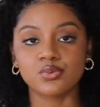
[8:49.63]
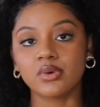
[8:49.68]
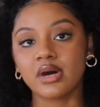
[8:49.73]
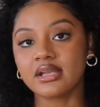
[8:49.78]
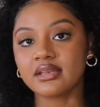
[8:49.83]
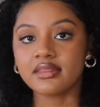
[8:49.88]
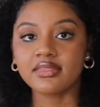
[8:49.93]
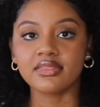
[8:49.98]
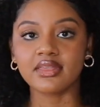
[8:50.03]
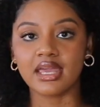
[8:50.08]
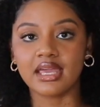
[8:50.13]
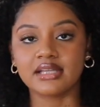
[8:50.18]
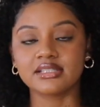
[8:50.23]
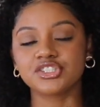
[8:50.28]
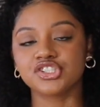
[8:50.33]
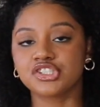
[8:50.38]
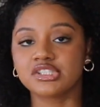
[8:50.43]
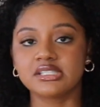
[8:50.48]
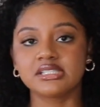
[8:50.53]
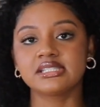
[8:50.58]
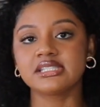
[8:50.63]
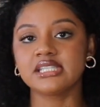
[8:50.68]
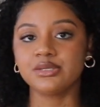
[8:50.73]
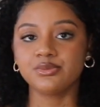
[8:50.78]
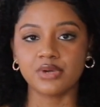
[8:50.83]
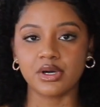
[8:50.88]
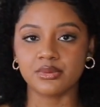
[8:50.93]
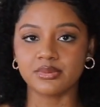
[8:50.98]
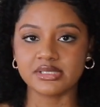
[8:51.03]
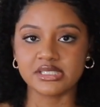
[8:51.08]
one thing just to see
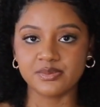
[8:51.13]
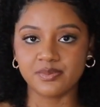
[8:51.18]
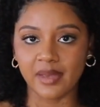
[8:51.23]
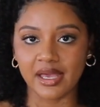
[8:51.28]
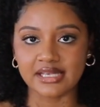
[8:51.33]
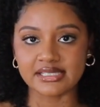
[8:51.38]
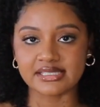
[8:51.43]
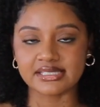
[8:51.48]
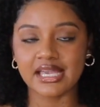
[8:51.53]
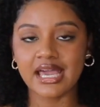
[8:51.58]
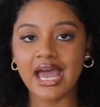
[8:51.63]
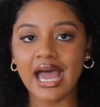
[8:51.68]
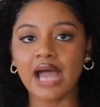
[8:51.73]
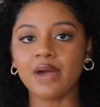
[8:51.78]
what was best.